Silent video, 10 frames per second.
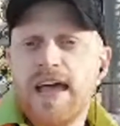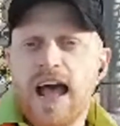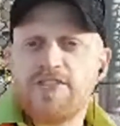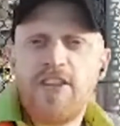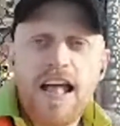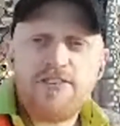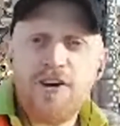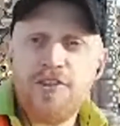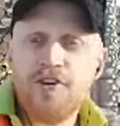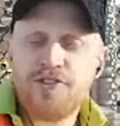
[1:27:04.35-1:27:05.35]
And so that's how
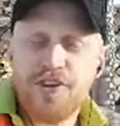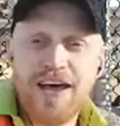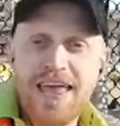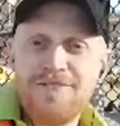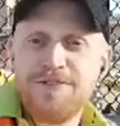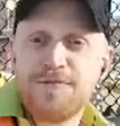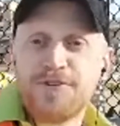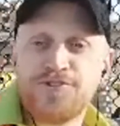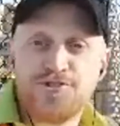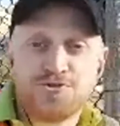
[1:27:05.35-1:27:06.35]
those uh, infamous
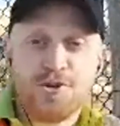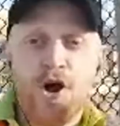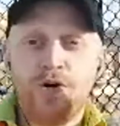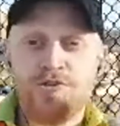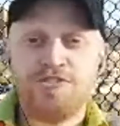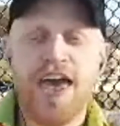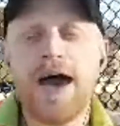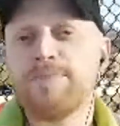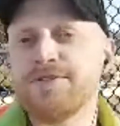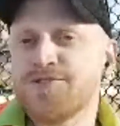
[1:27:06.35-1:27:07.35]
stroads
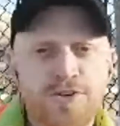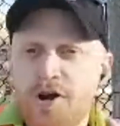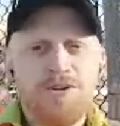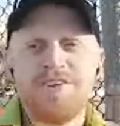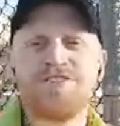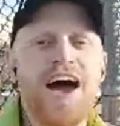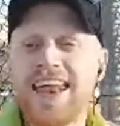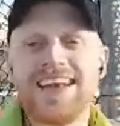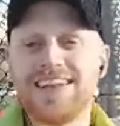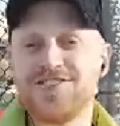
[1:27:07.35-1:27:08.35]
happen. Stroad is
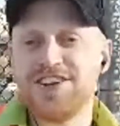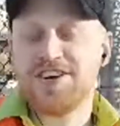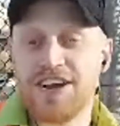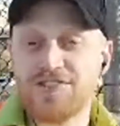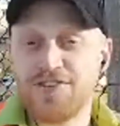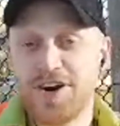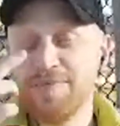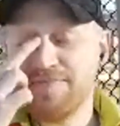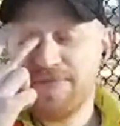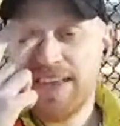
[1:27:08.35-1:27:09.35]
not an engineering
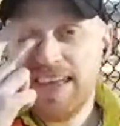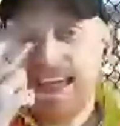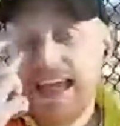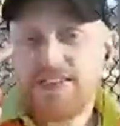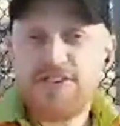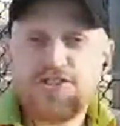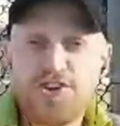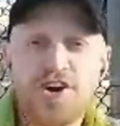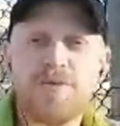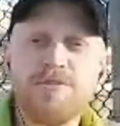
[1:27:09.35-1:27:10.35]
term. It's a
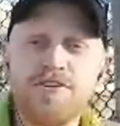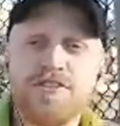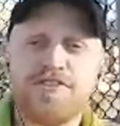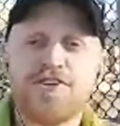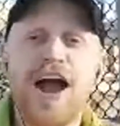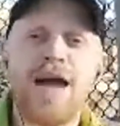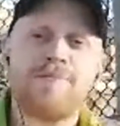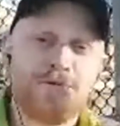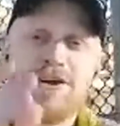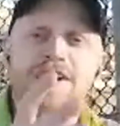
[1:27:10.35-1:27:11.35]
term to describe
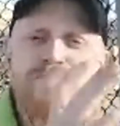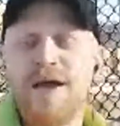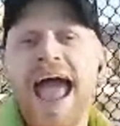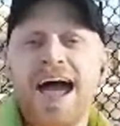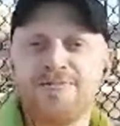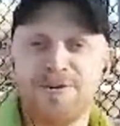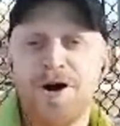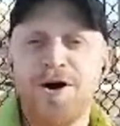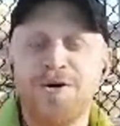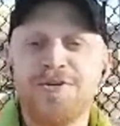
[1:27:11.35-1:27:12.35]
a really bad
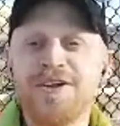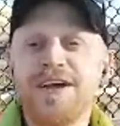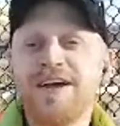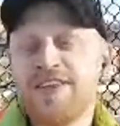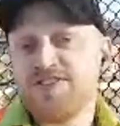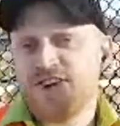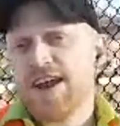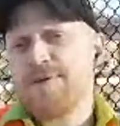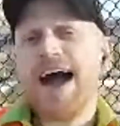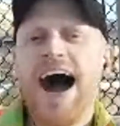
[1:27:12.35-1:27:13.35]
road that's trying
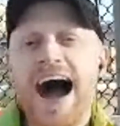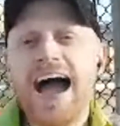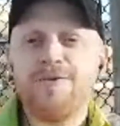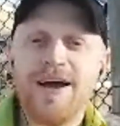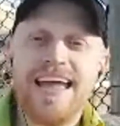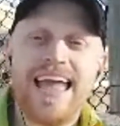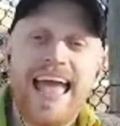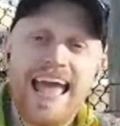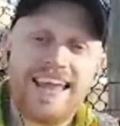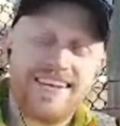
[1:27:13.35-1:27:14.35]
to be a highway
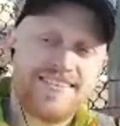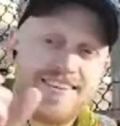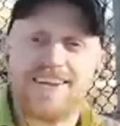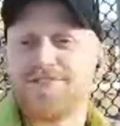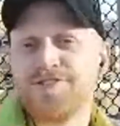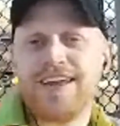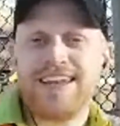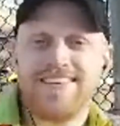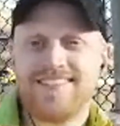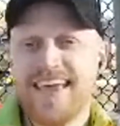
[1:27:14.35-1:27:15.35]
and a city street
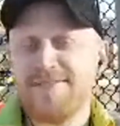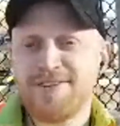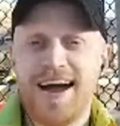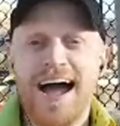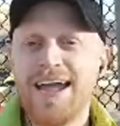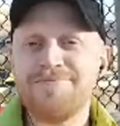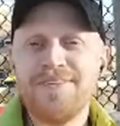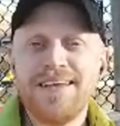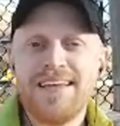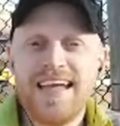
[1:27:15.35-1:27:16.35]
at the same time.
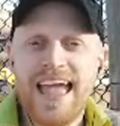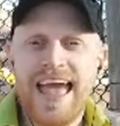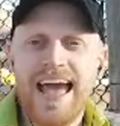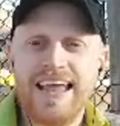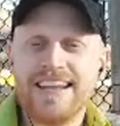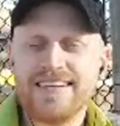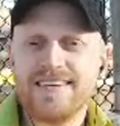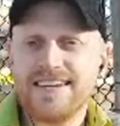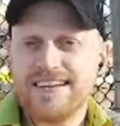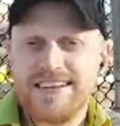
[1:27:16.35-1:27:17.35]
And it,
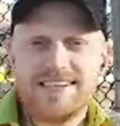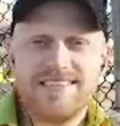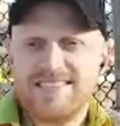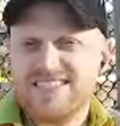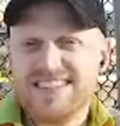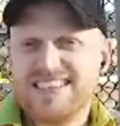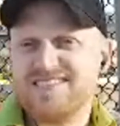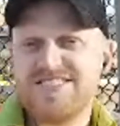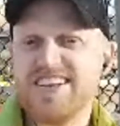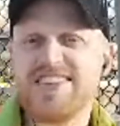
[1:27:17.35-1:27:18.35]

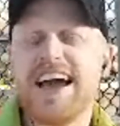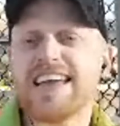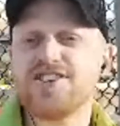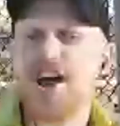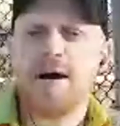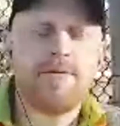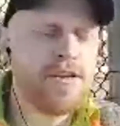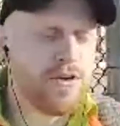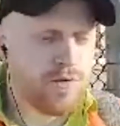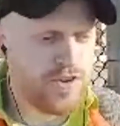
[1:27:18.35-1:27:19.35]
does a yucky job.
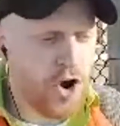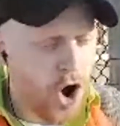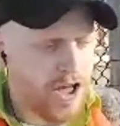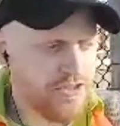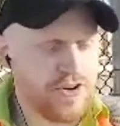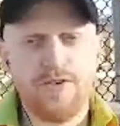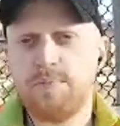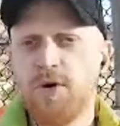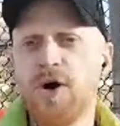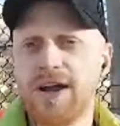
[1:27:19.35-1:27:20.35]
There was an author of a
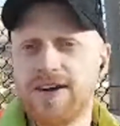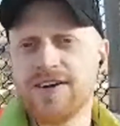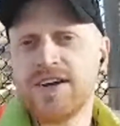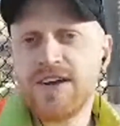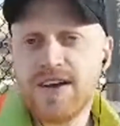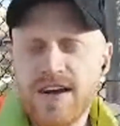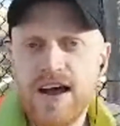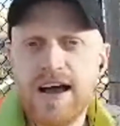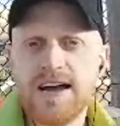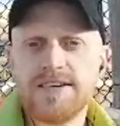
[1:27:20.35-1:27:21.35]
book
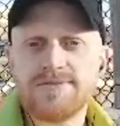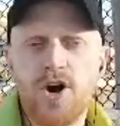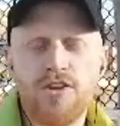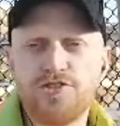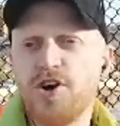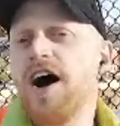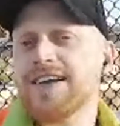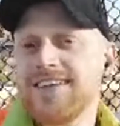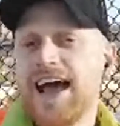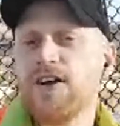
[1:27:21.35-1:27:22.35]
uh, called
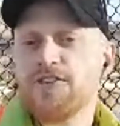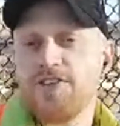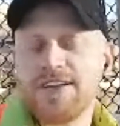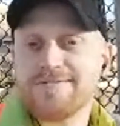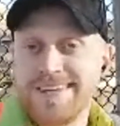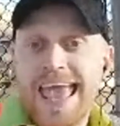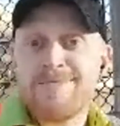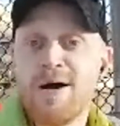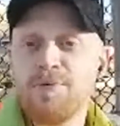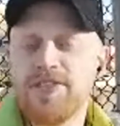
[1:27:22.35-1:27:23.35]
Strong Towns that
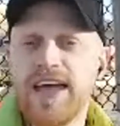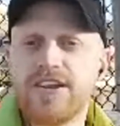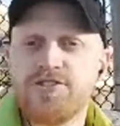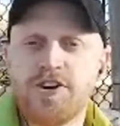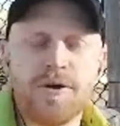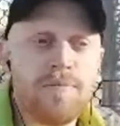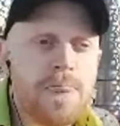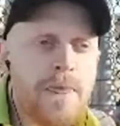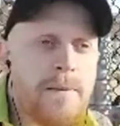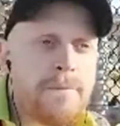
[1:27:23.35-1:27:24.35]
came up with that term.
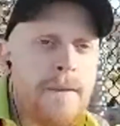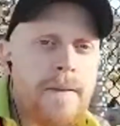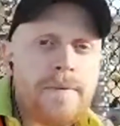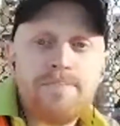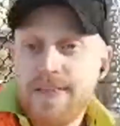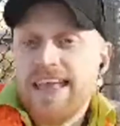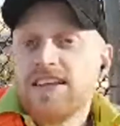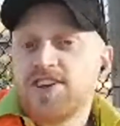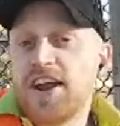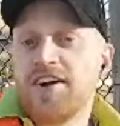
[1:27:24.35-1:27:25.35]
But the
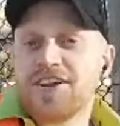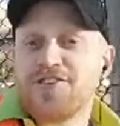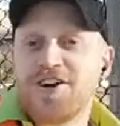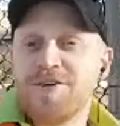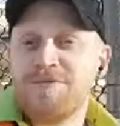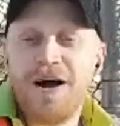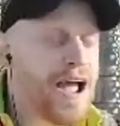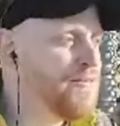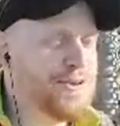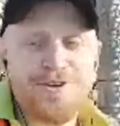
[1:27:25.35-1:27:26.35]
engineering term
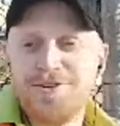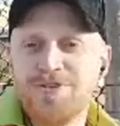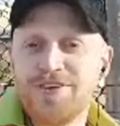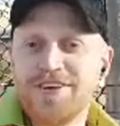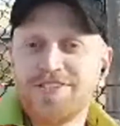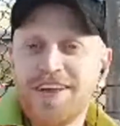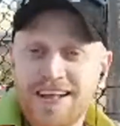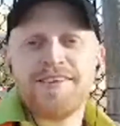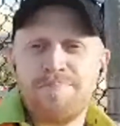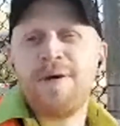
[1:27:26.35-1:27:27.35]
I would use is
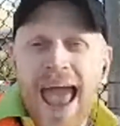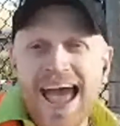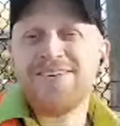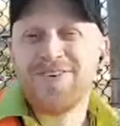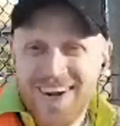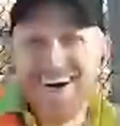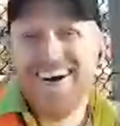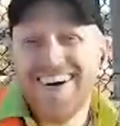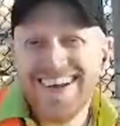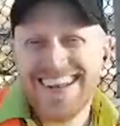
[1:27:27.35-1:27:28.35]
it's a bad
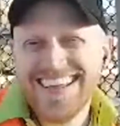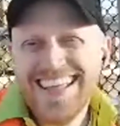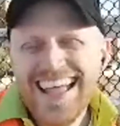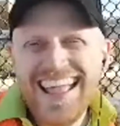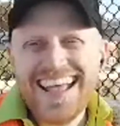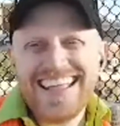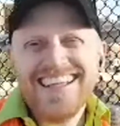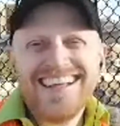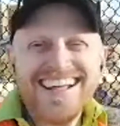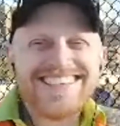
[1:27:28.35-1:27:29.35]
road.
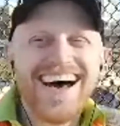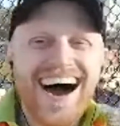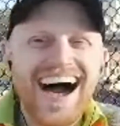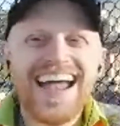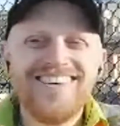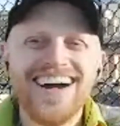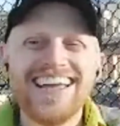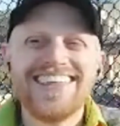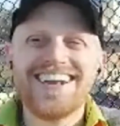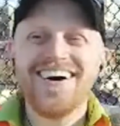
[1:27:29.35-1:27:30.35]
it's a
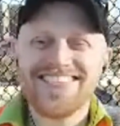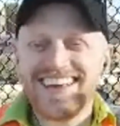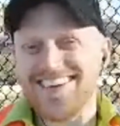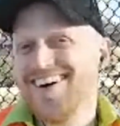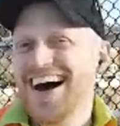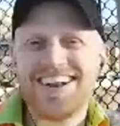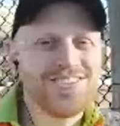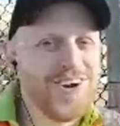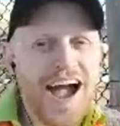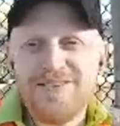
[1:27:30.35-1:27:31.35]
highway that also has a lot of
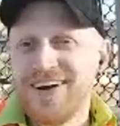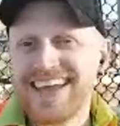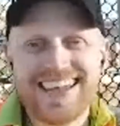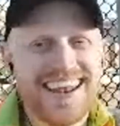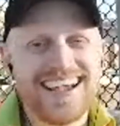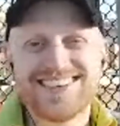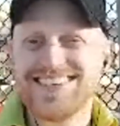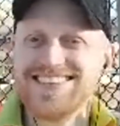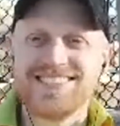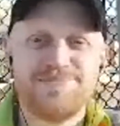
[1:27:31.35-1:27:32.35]
driveway
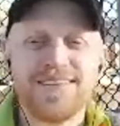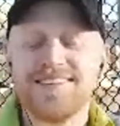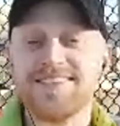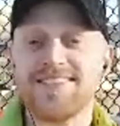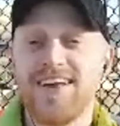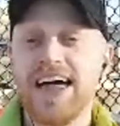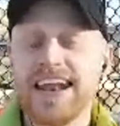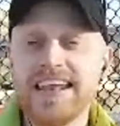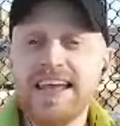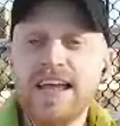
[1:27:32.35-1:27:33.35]
connections and businesses on
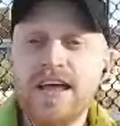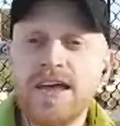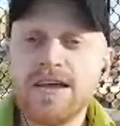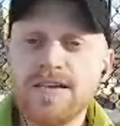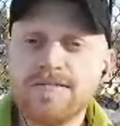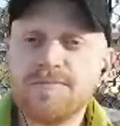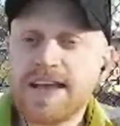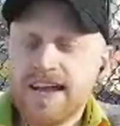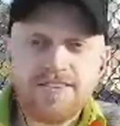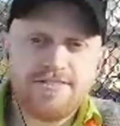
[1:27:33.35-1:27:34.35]
it
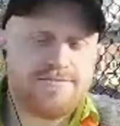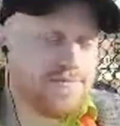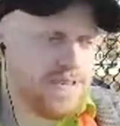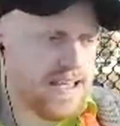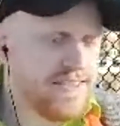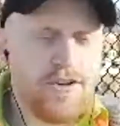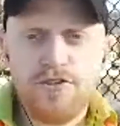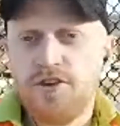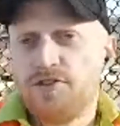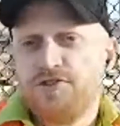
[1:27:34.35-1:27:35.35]
because eh,
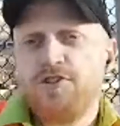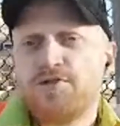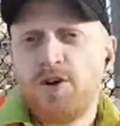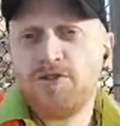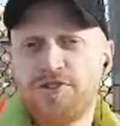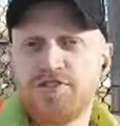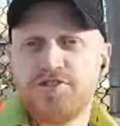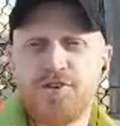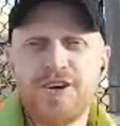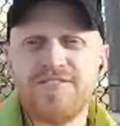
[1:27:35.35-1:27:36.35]
those, those, those roads
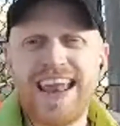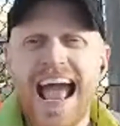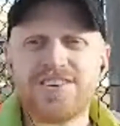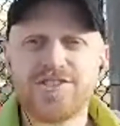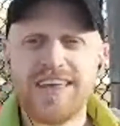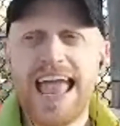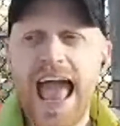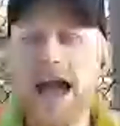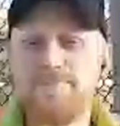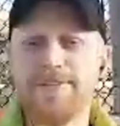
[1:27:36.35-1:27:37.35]
just sort of naturally
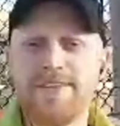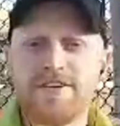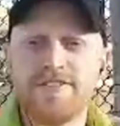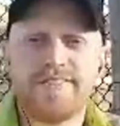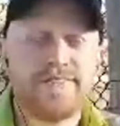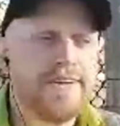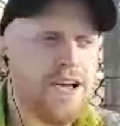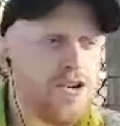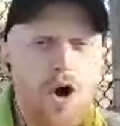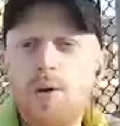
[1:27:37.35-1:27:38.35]
happen. They're, they're
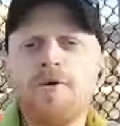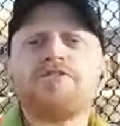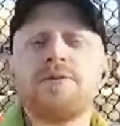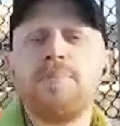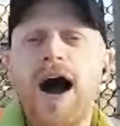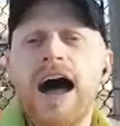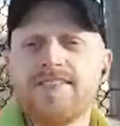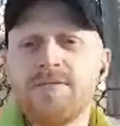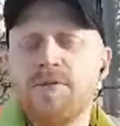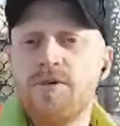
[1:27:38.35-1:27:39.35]
almost
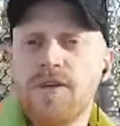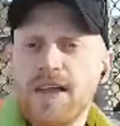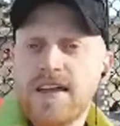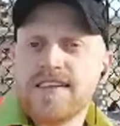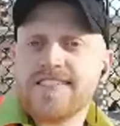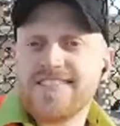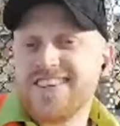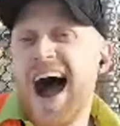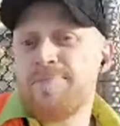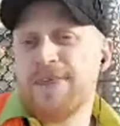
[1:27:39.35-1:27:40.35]
impossible to
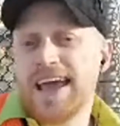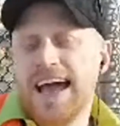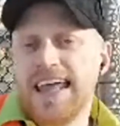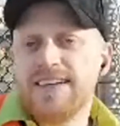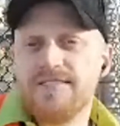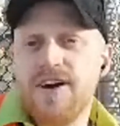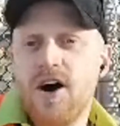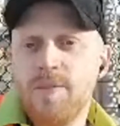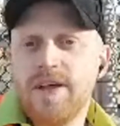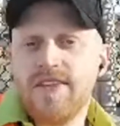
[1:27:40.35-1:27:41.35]
stop that kind of
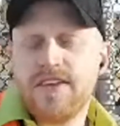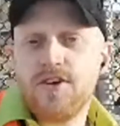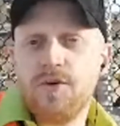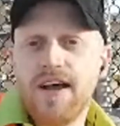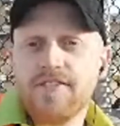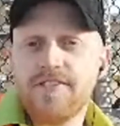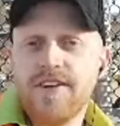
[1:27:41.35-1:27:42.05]
development in the US.